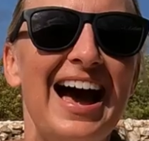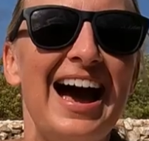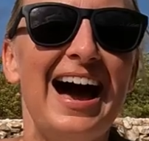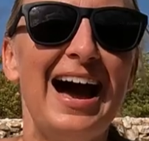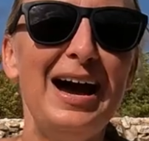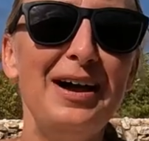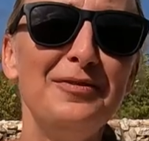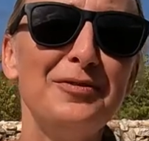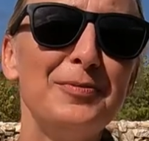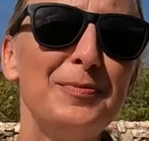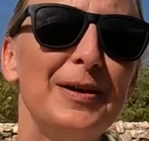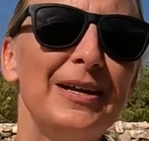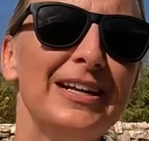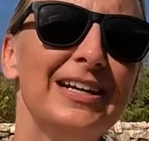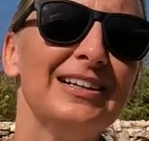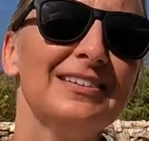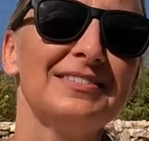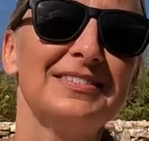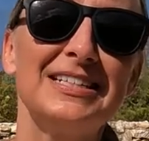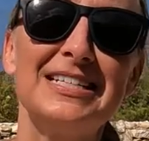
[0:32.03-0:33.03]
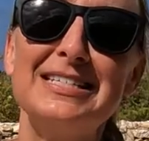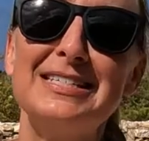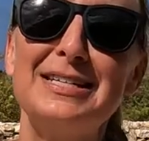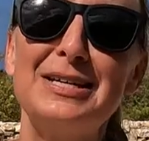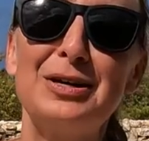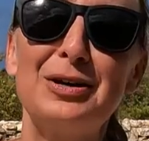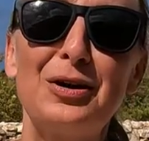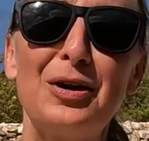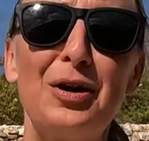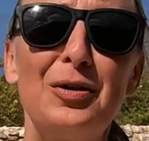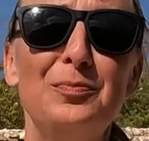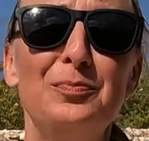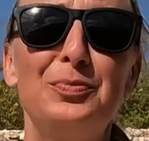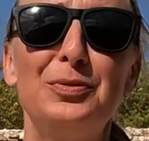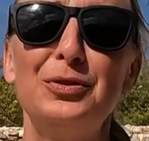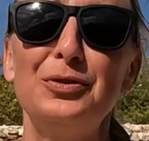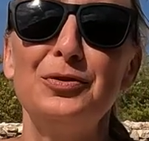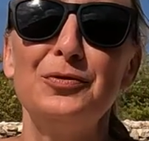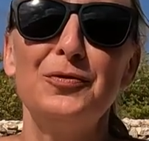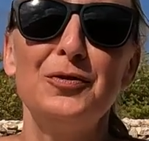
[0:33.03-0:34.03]
Hi everybody, Liz here on
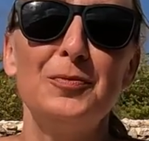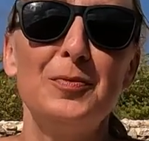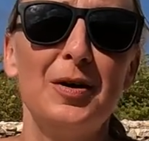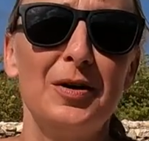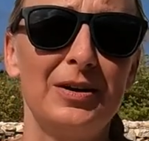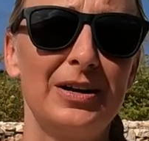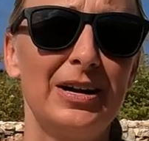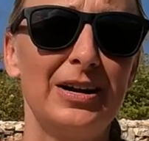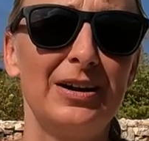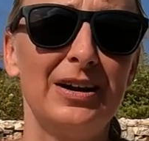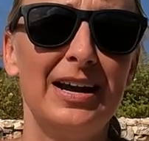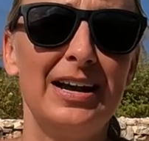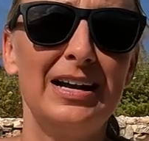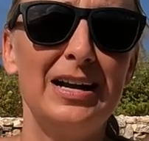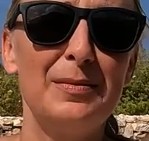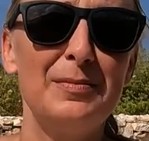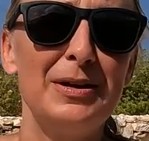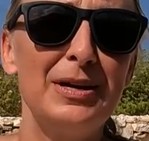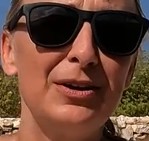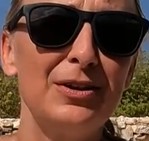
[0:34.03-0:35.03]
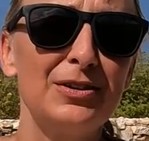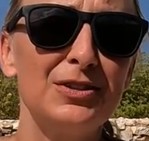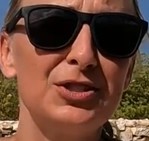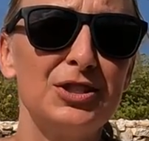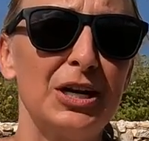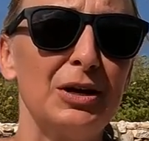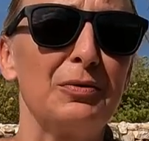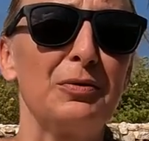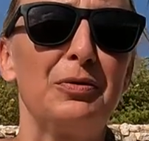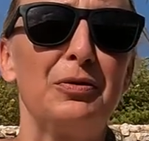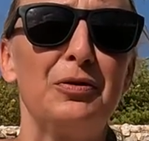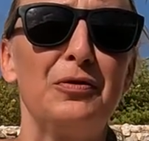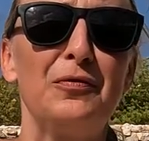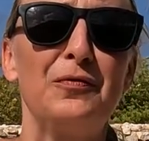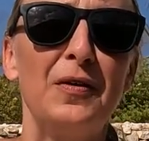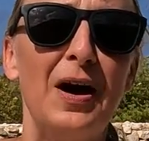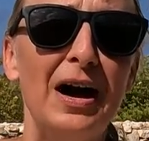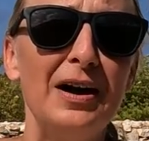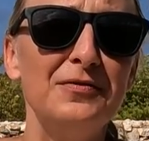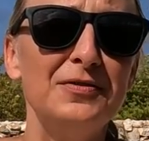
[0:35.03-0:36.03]
beautiful Bonaire, and I'm here to share with you
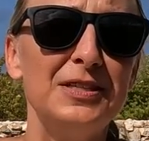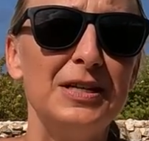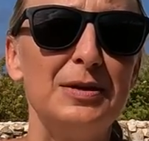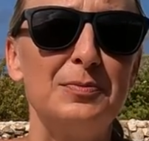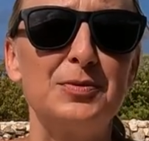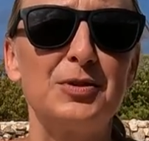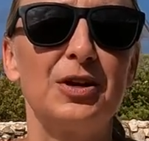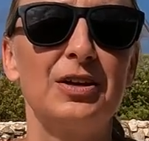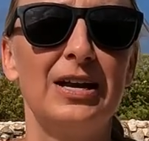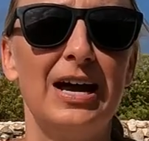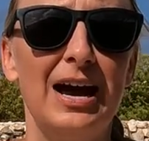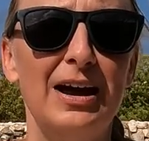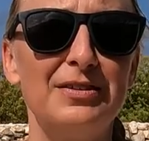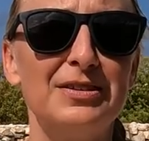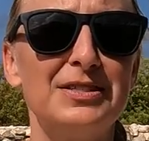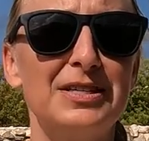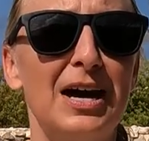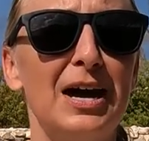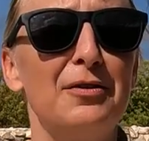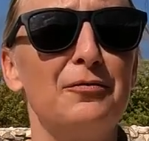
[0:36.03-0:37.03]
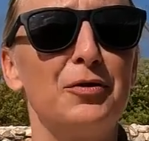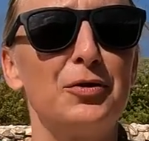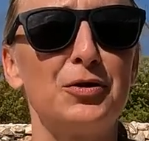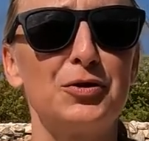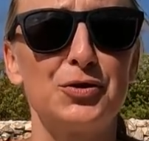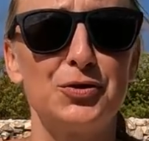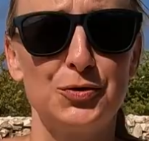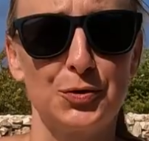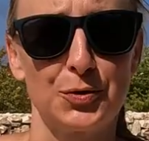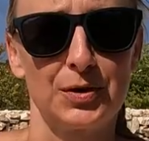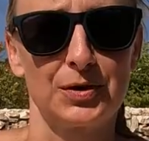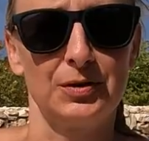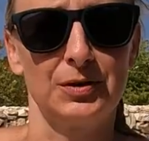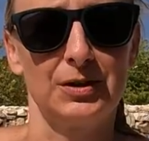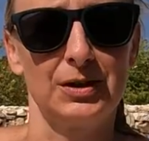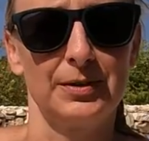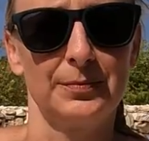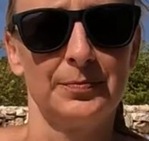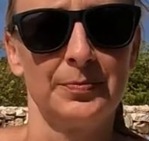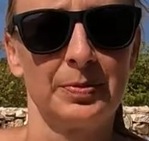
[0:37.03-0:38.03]
5 tips on how to dive with a snorkeler.